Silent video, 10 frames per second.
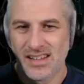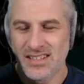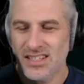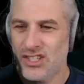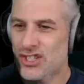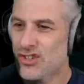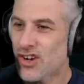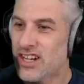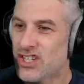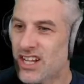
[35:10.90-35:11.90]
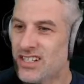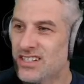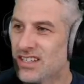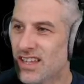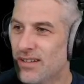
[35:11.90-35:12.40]
such a strange
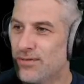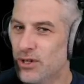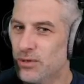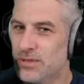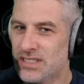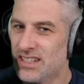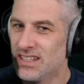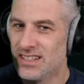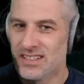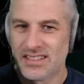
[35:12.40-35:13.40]
end to that film, isn't it?